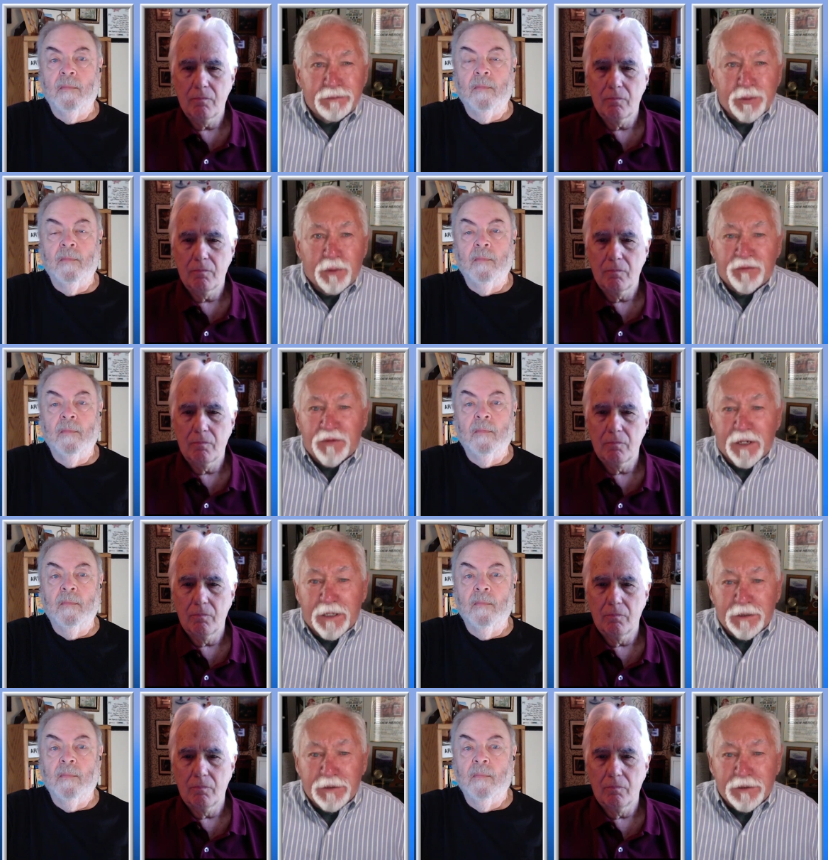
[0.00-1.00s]

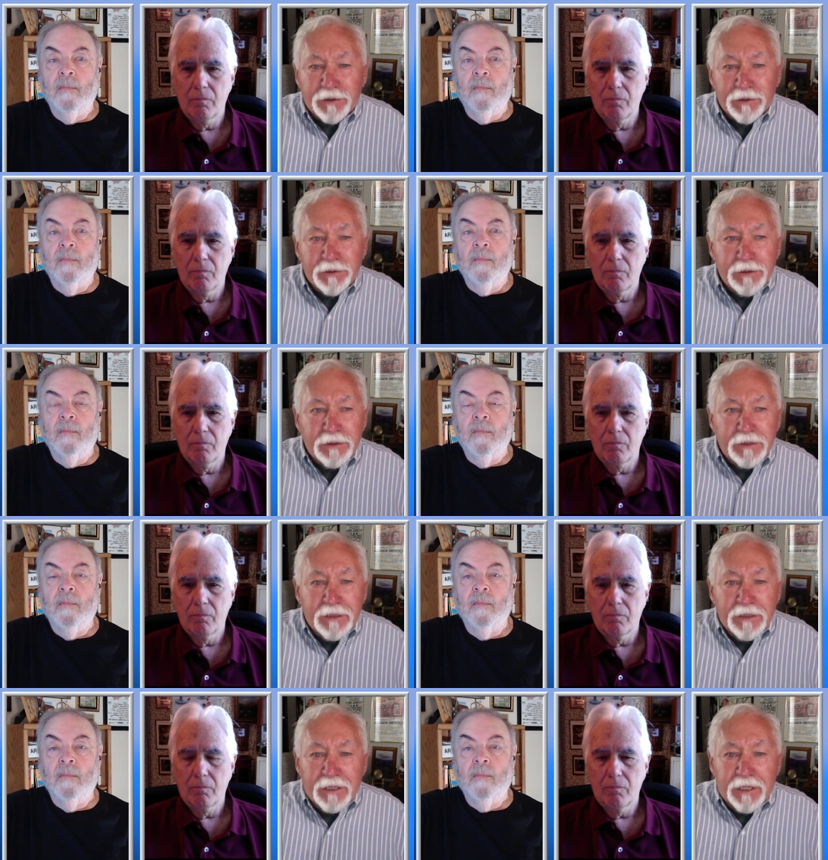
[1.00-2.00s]
Speaker 1: profiles
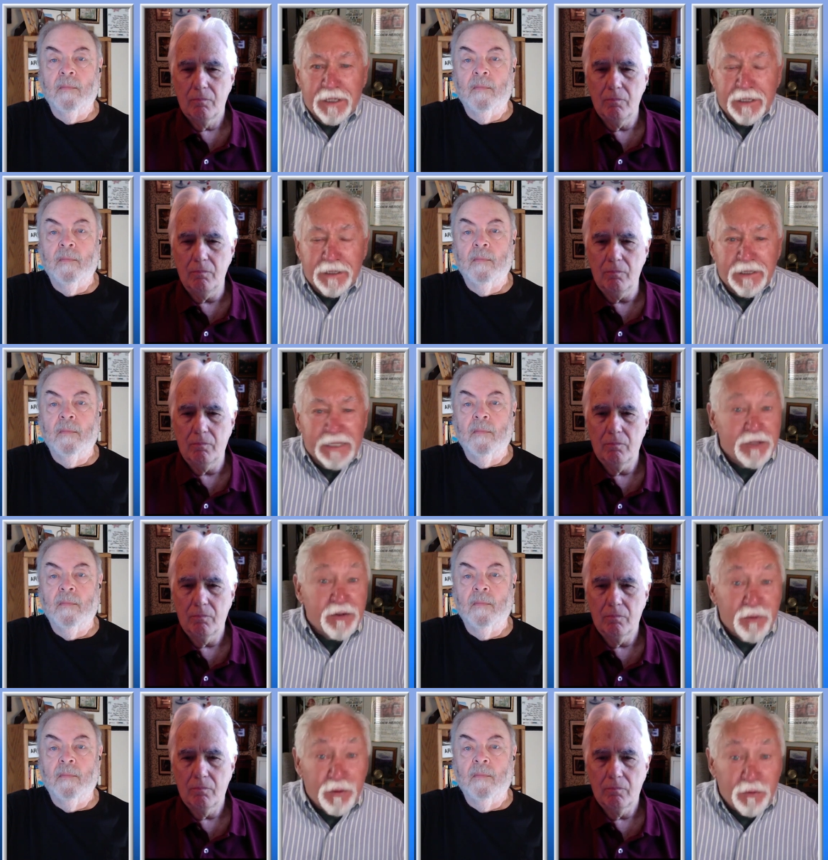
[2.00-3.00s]
and
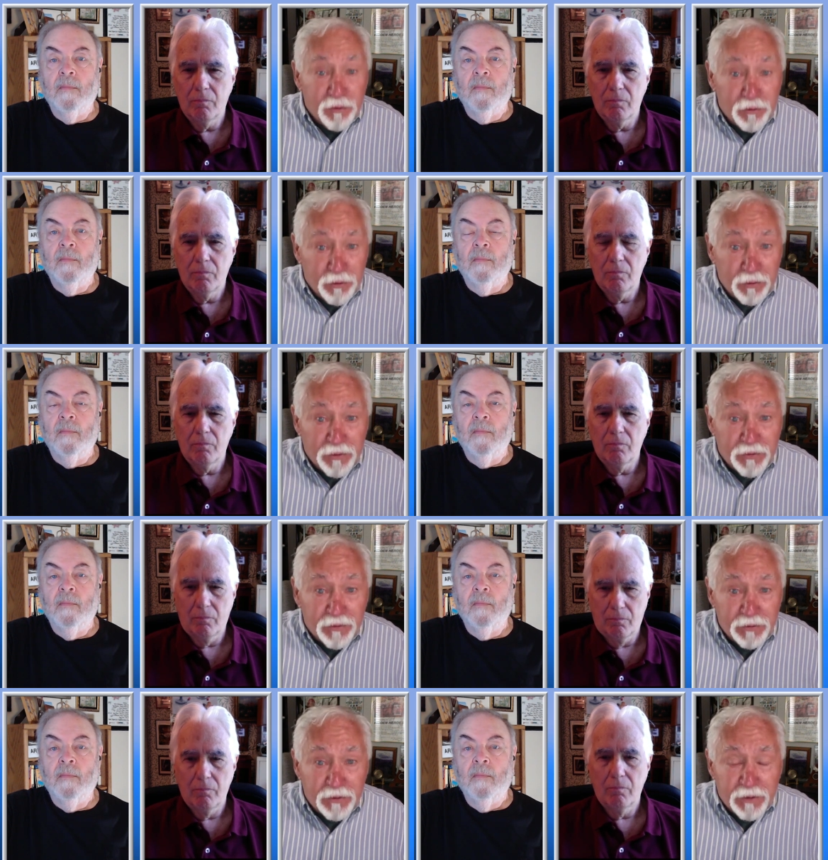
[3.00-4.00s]
interviews you do
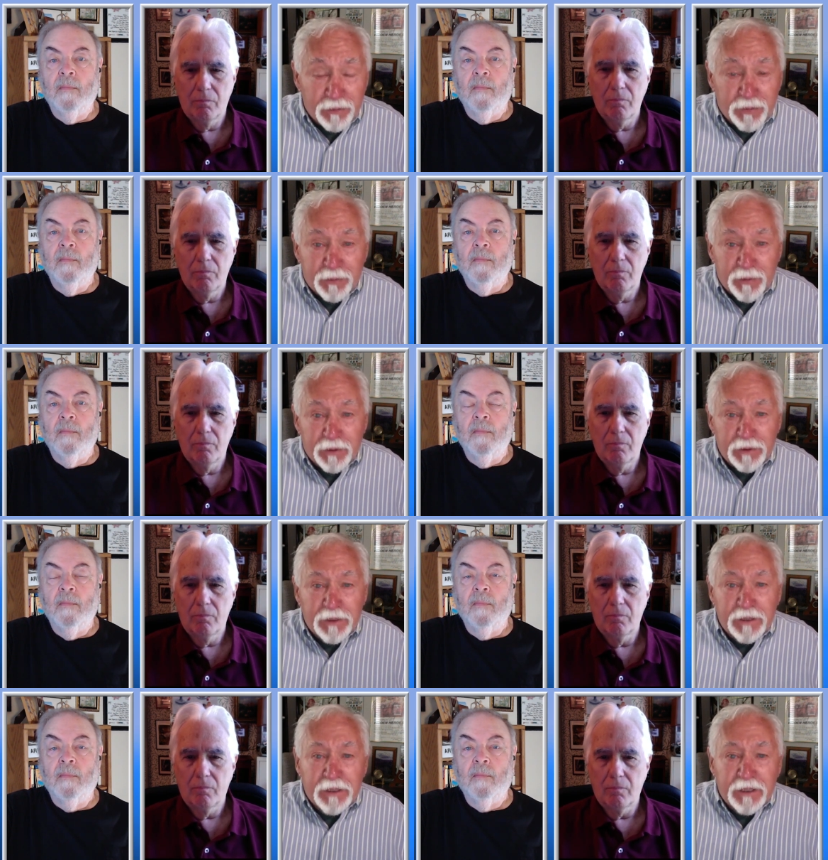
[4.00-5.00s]
with uh, people,
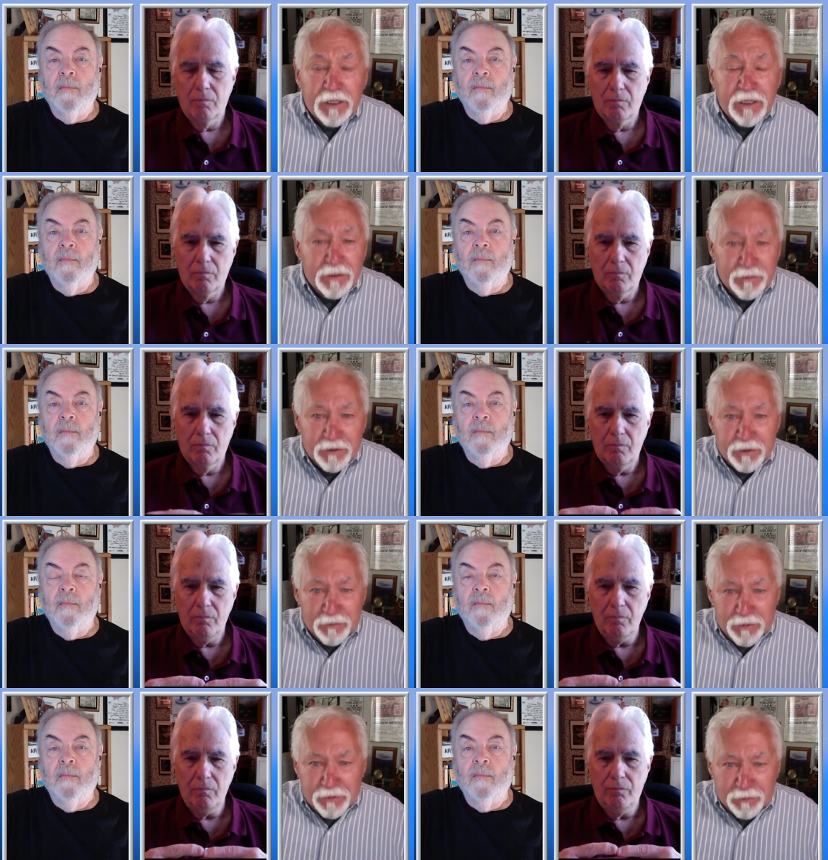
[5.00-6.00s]
uh, the,
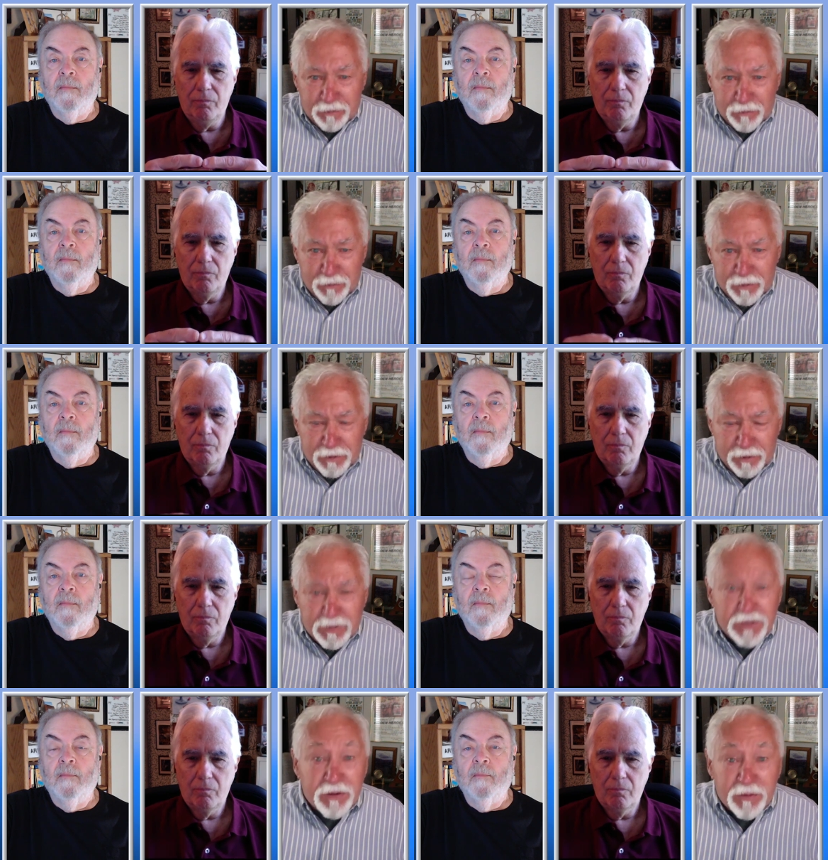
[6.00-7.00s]
the, the
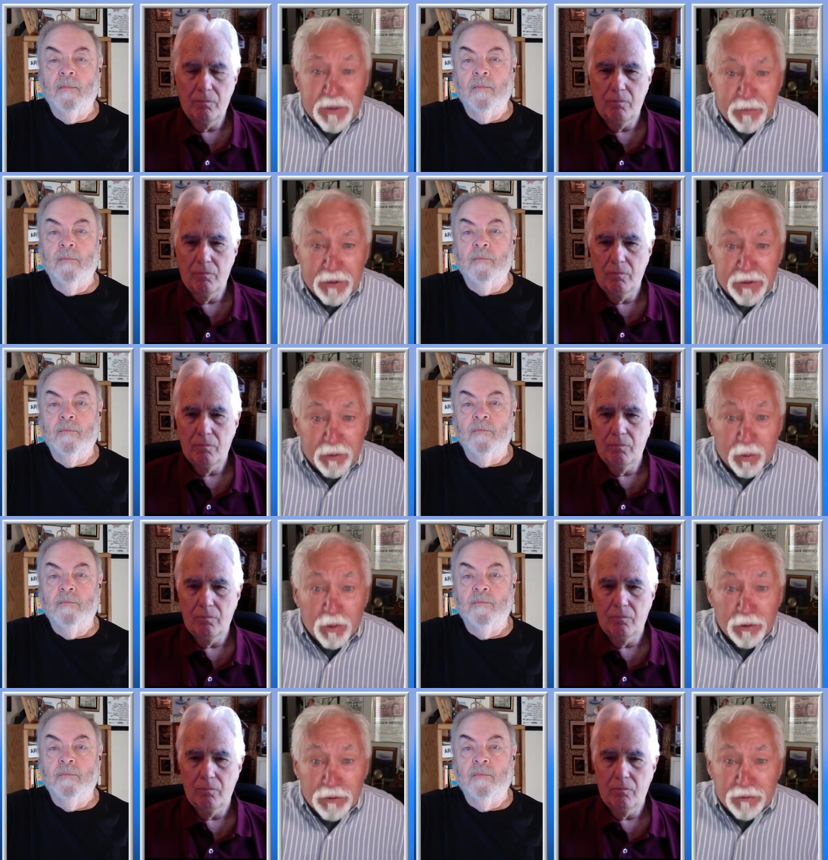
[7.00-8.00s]
business people in the
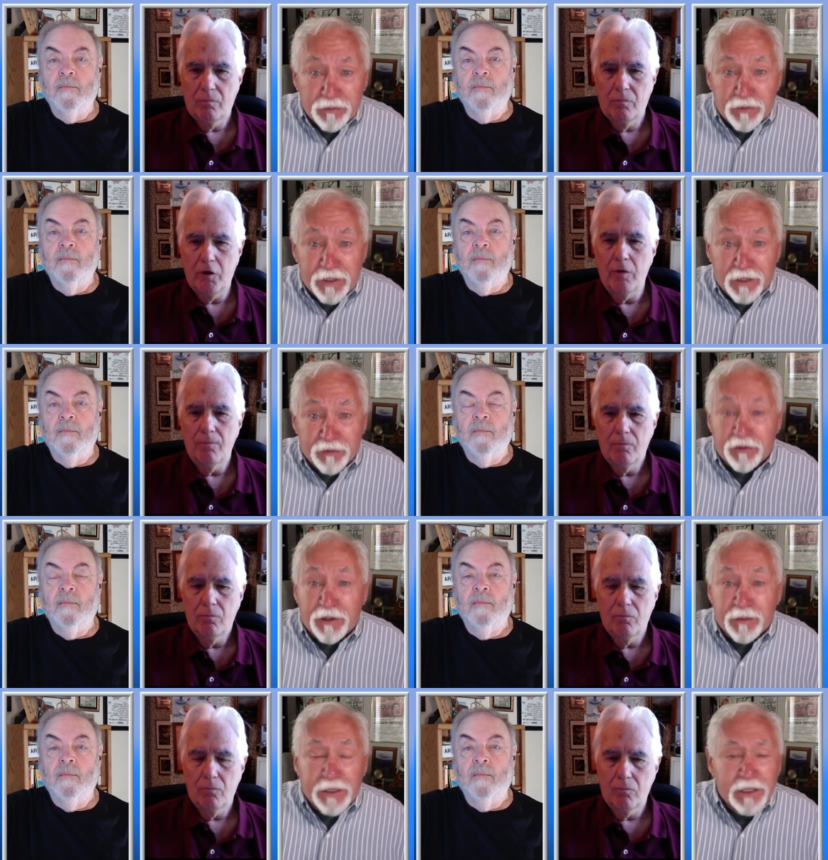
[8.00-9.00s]
world of
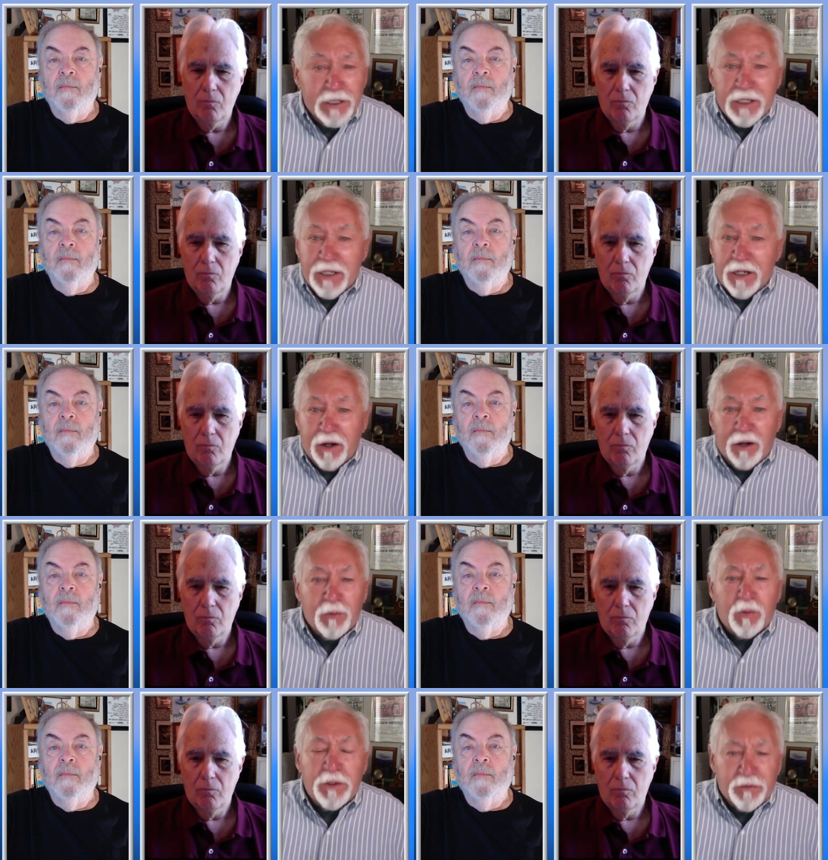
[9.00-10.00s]
gastronomy are
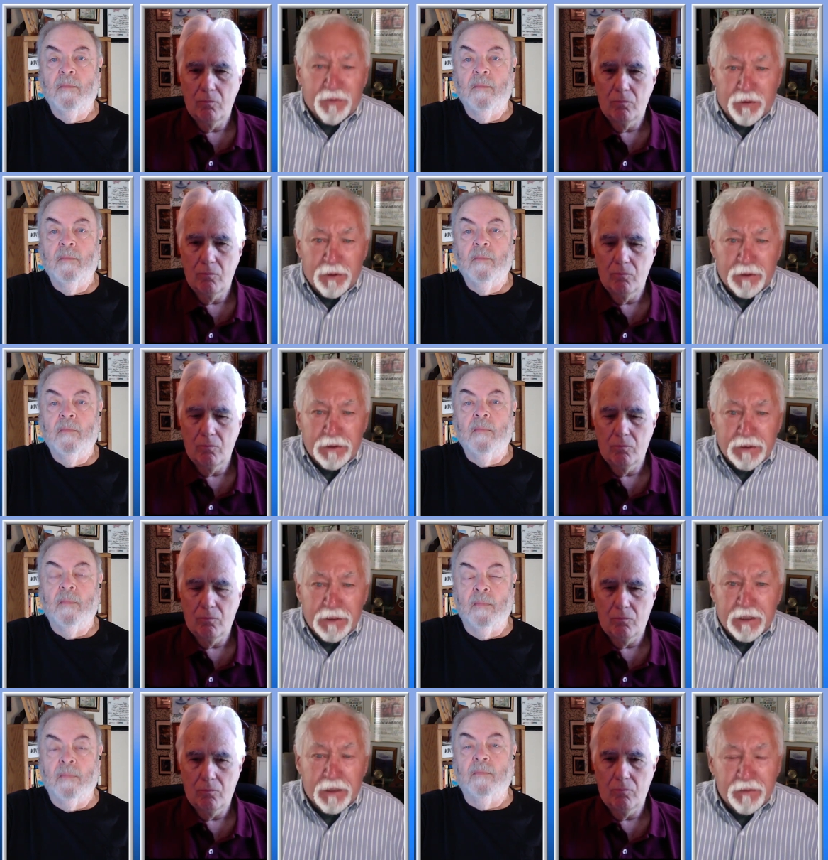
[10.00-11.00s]
wonderful.
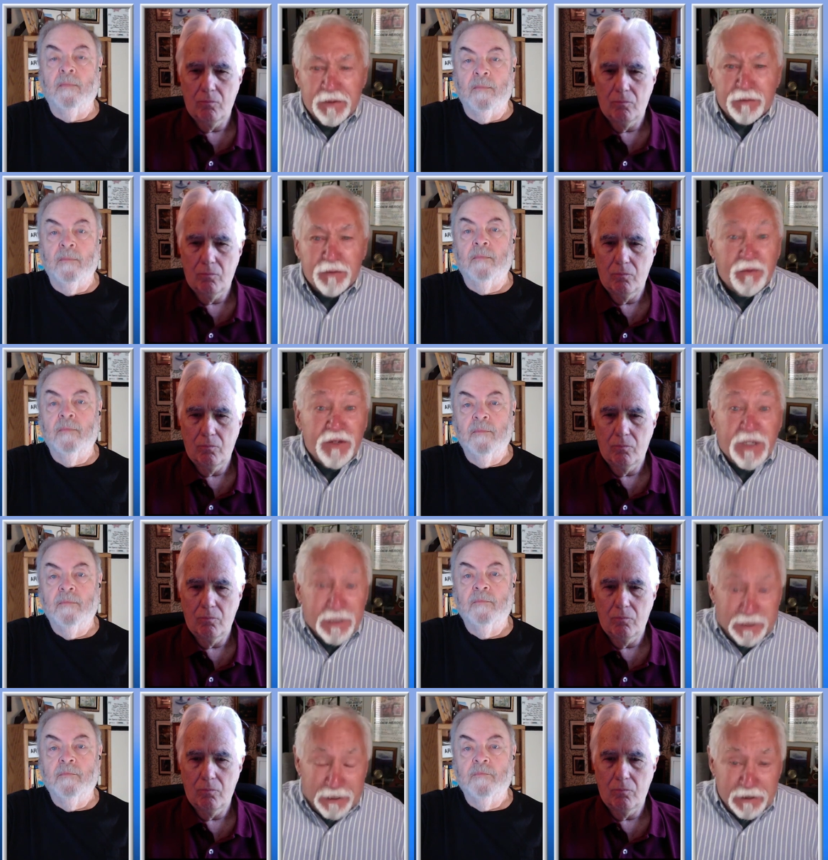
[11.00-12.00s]
Uh, mm. they're
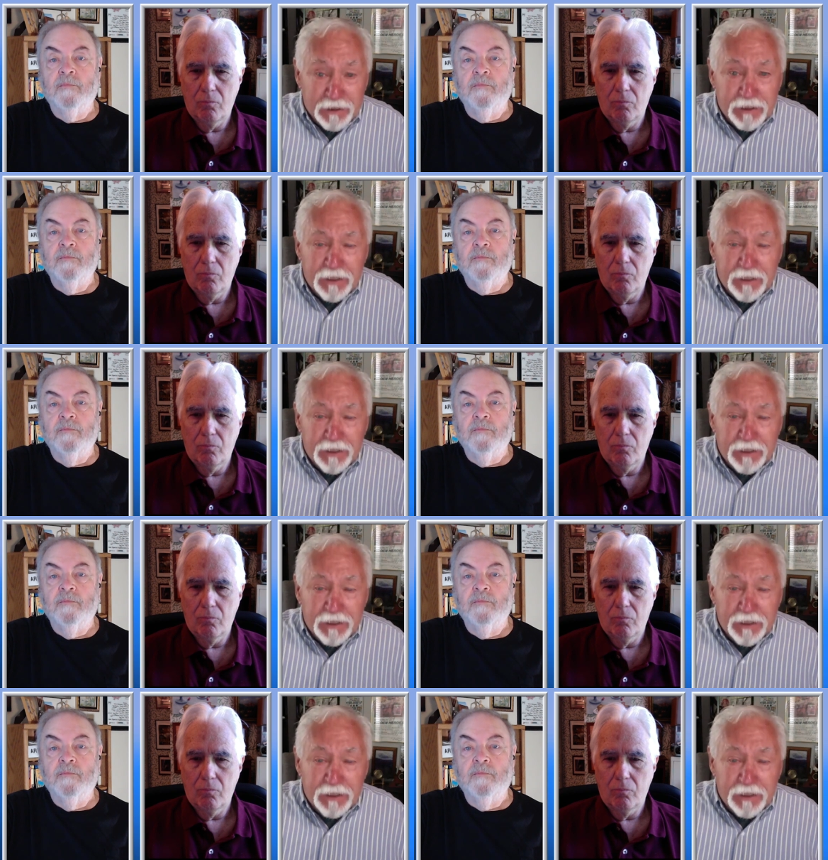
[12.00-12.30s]
revealing.